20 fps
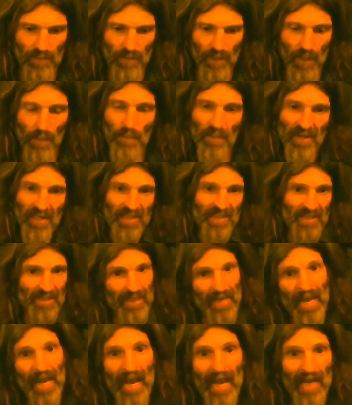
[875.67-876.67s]
a mixed
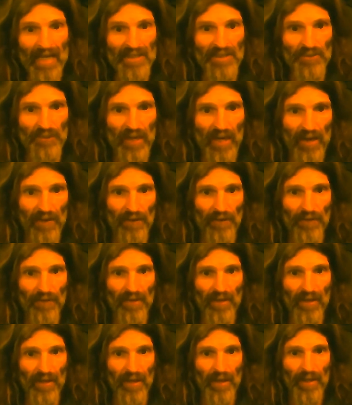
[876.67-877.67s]
gas rather
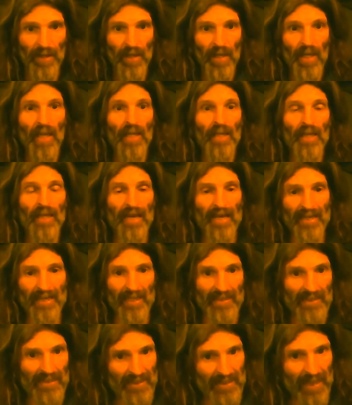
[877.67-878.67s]
than letting
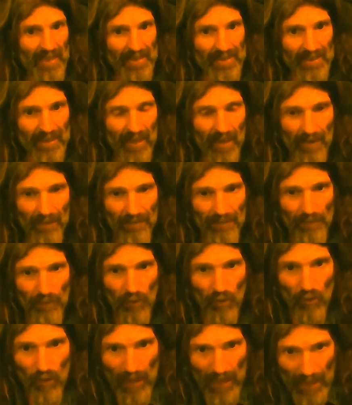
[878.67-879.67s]
it sit there
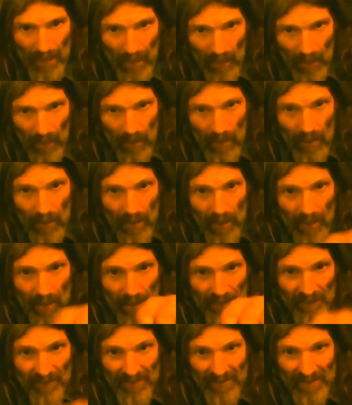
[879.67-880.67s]
for a while
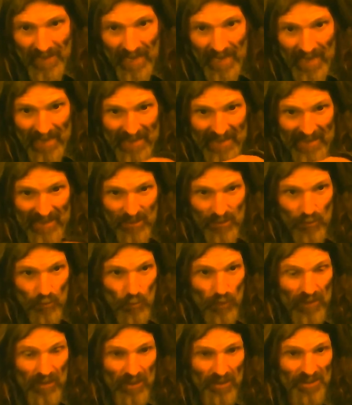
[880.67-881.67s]
and the gases
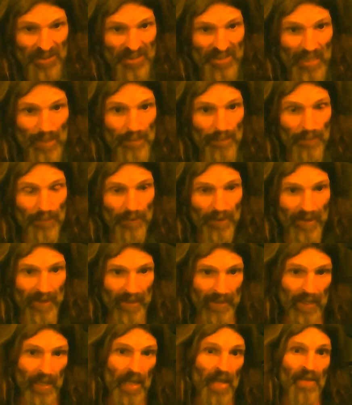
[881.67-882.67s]
will
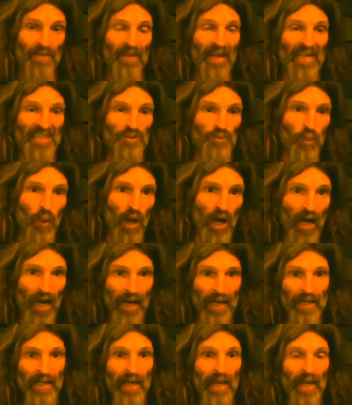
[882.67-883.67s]
separate. That's
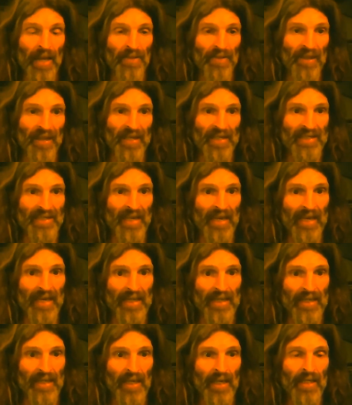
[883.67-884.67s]
why they
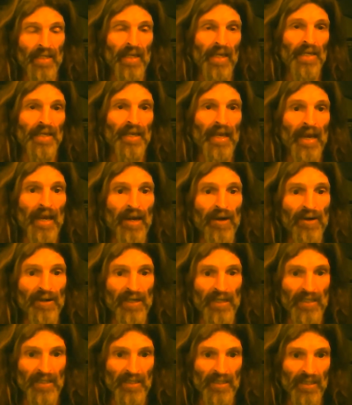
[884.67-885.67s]
take
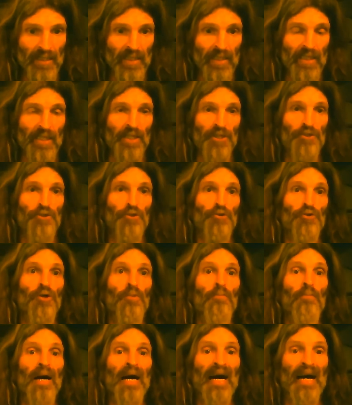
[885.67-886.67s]
canaries into
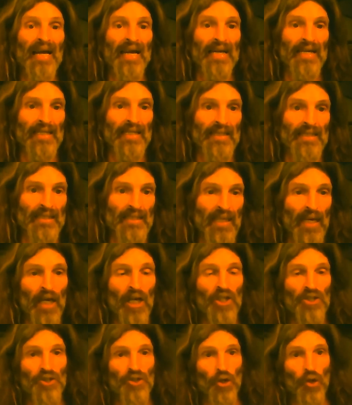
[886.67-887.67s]
the mines
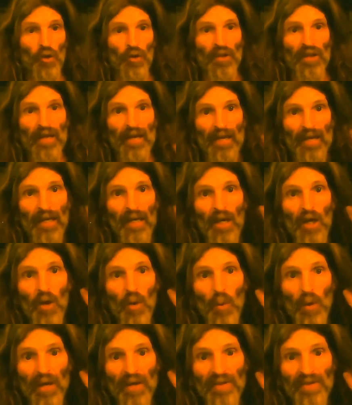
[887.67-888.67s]
so that
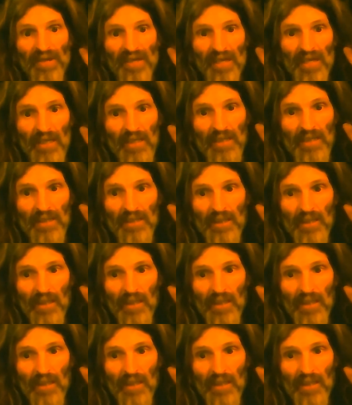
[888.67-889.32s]
when these